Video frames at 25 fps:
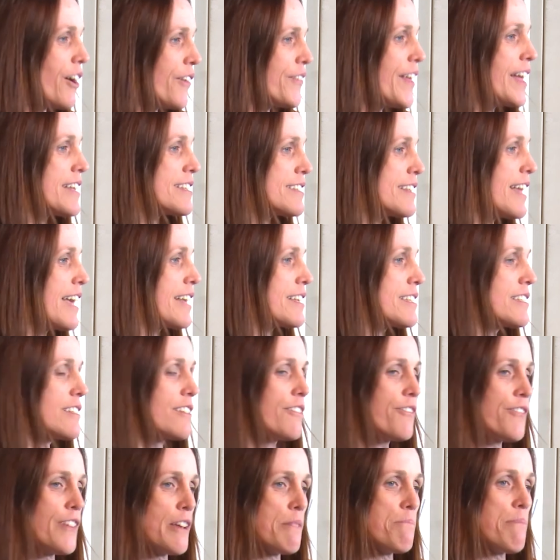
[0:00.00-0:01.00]
and that's thanks to the
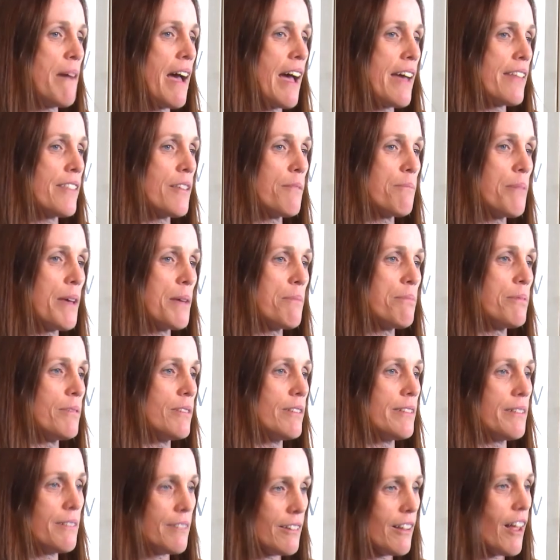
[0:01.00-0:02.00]
feedback that
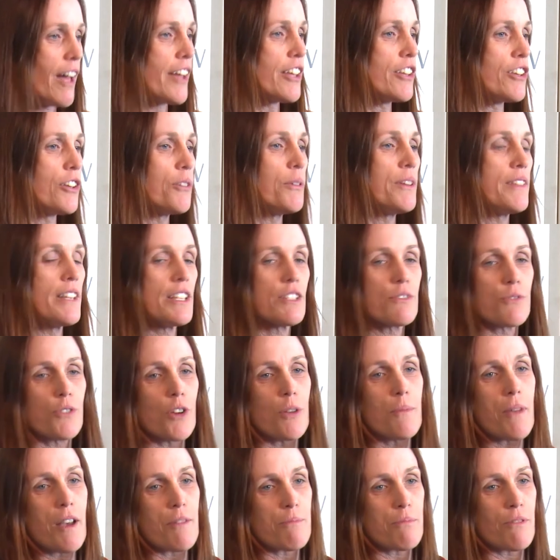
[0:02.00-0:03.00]
people like you in this
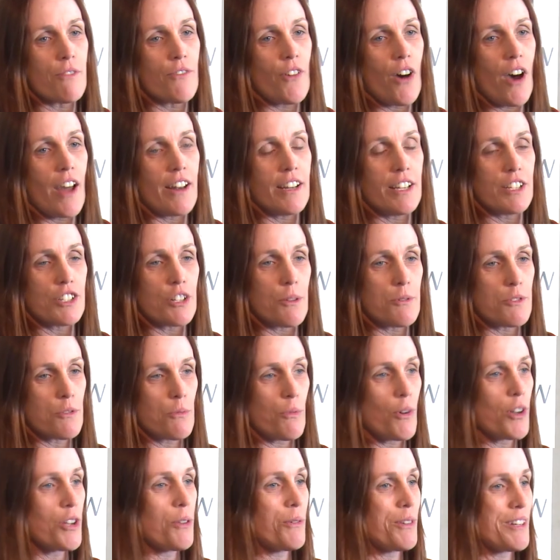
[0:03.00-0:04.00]
room have provided in terms of
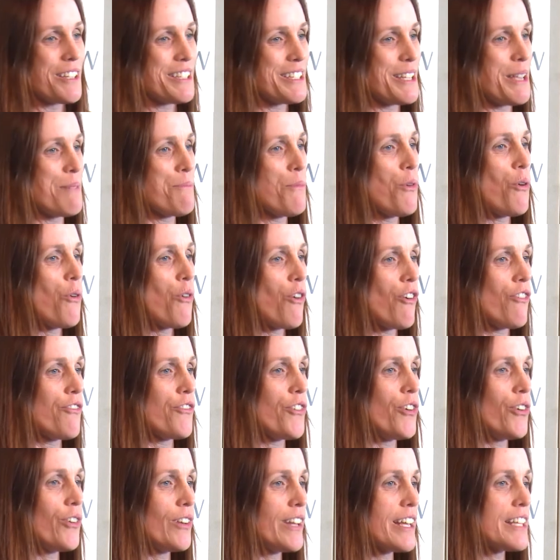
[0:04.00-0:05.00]
what you want to see more of
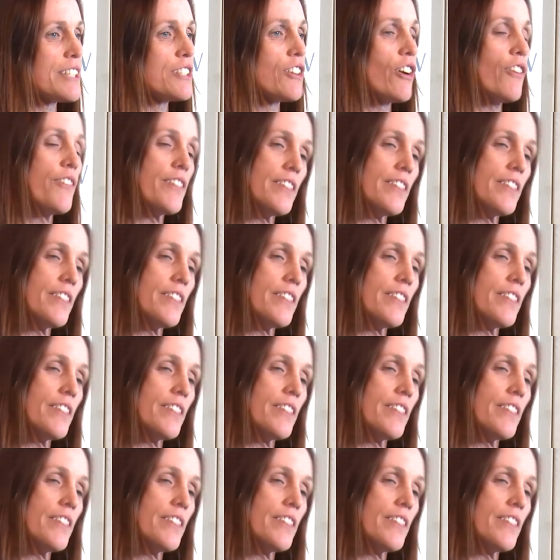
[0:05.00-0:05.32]
or less of.